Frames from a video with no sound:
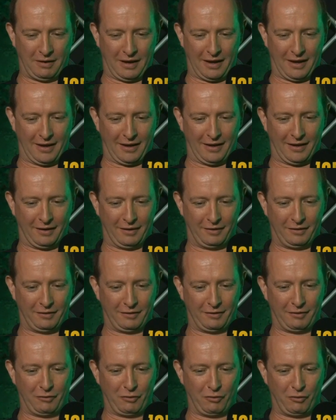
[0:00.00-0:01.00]
uh,
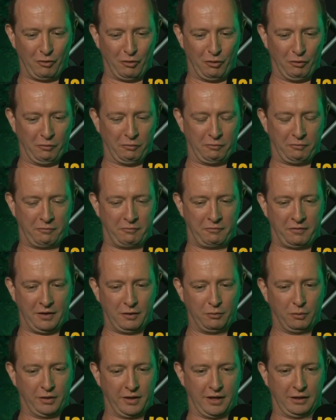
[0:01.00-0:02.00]
who
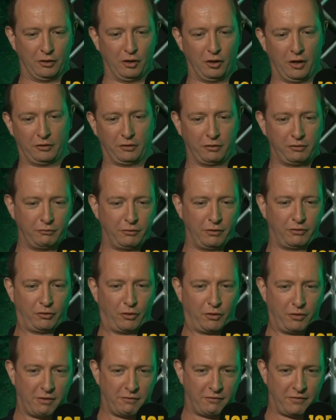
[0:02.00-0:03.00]
feel one thing, no, it doesn't
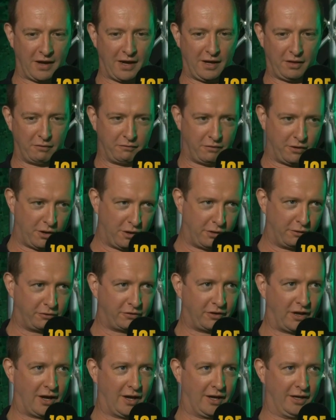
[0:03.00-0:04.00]
restore the faith of the other
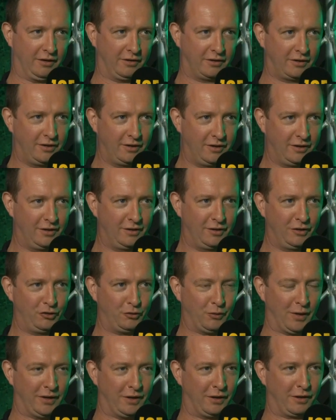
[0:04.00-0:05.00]
side
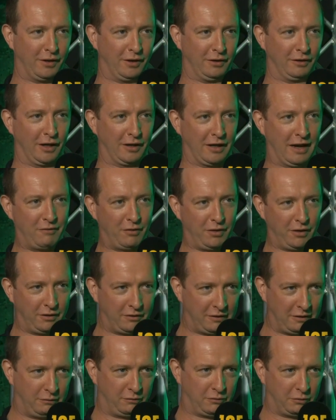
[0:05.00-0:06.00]
to anything. Like everything
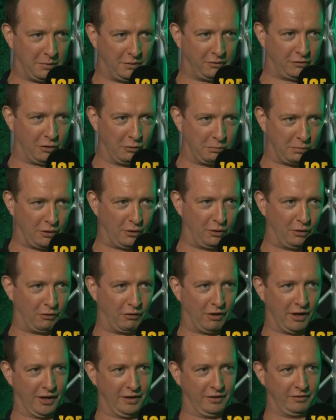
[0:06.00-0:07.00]
seems to be so
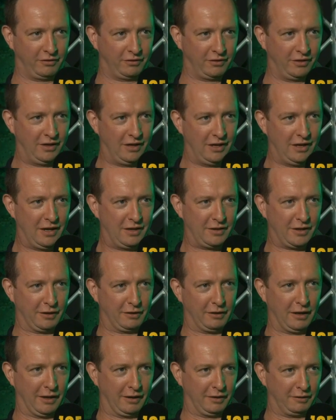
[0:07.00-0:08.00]
polarized
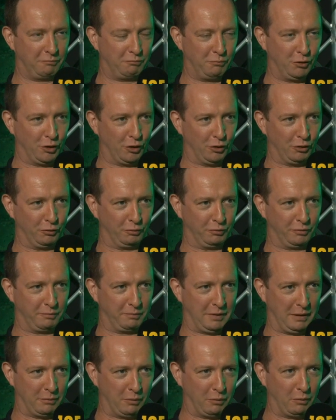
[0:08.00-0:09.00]
that like you know
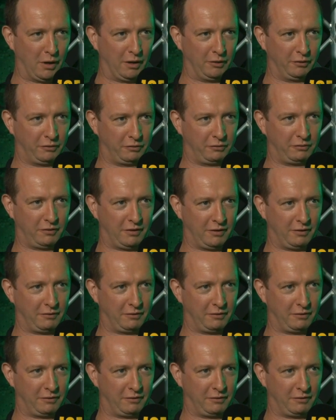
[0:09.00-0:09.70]
people want